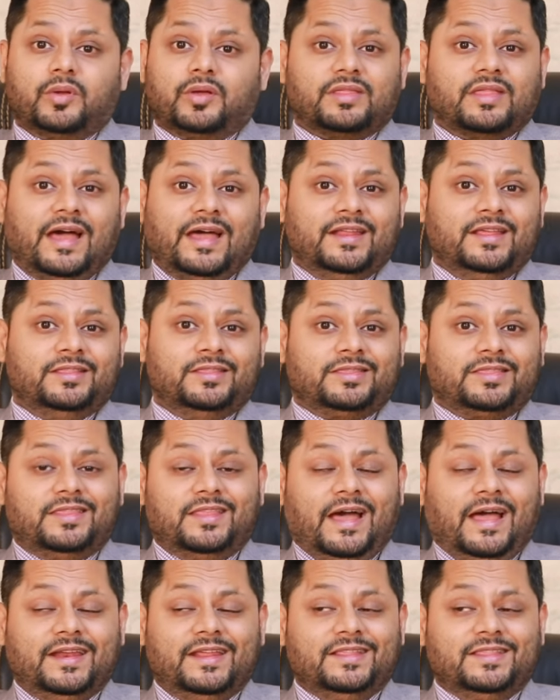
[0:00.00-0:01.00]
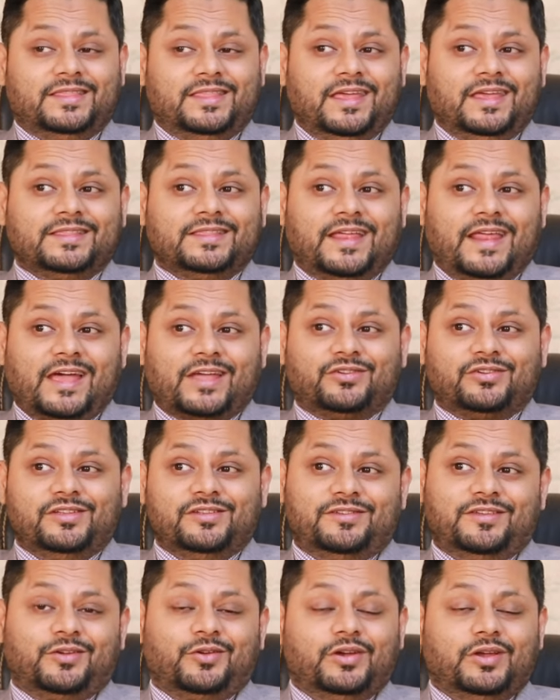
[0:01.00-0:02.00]
because I didn't think that actually
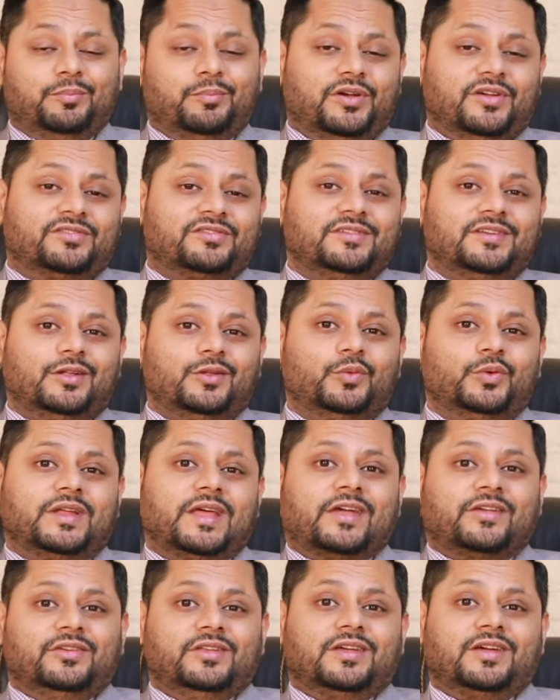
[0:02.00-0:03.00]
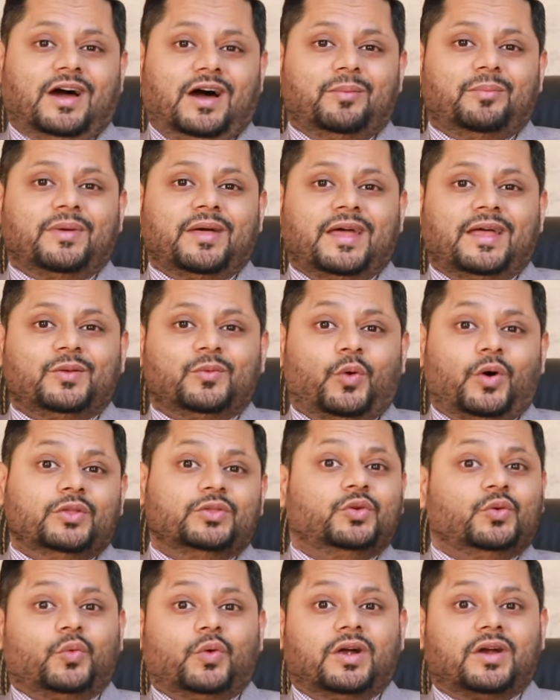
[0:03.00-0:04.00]
security personnel would actually come and
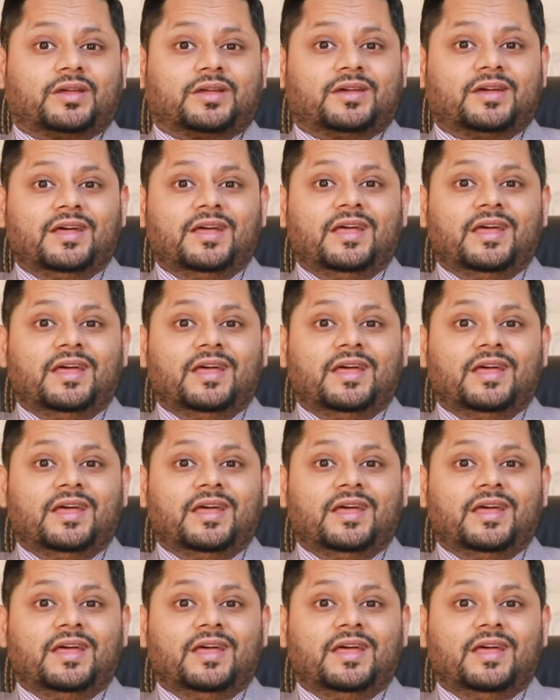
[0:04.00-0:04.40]
want to work,